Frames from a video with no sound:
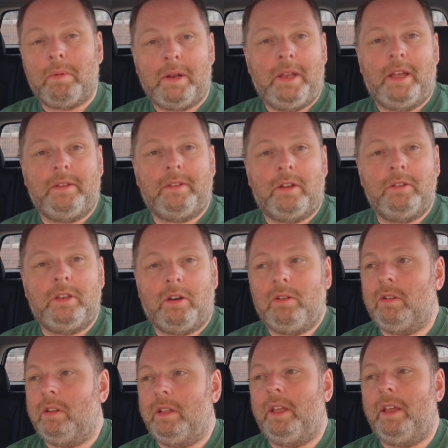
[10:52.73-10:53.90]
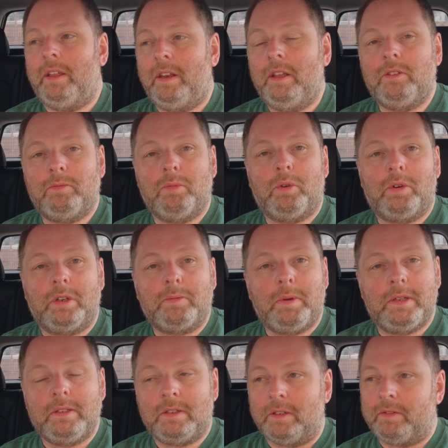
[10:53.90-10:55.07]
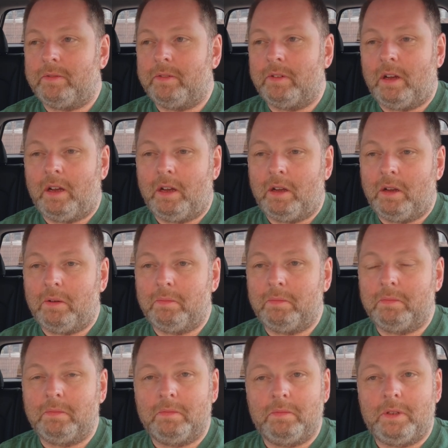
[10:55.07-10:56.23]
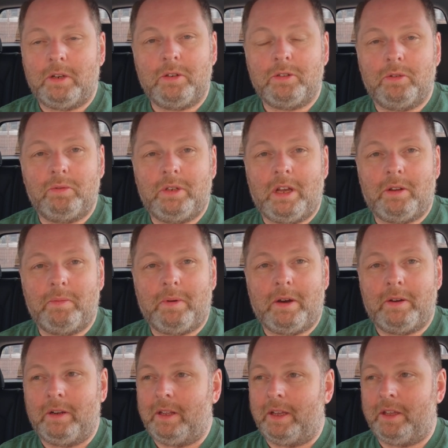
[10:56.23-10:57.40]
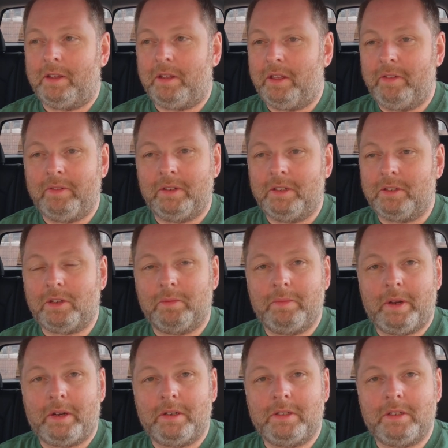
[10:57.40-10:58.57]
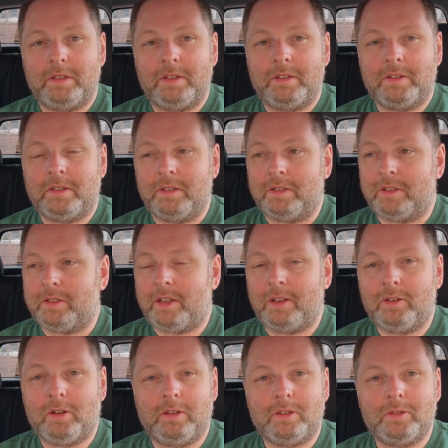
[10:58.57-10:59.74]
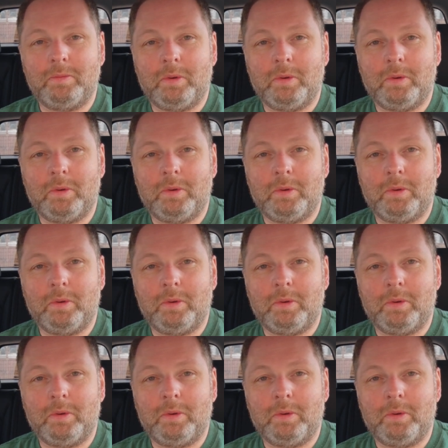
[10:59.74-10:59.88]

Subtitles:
But yes, undoubtedly, it is more expensive. There's no doubt about it. Like even this comparison, it's $10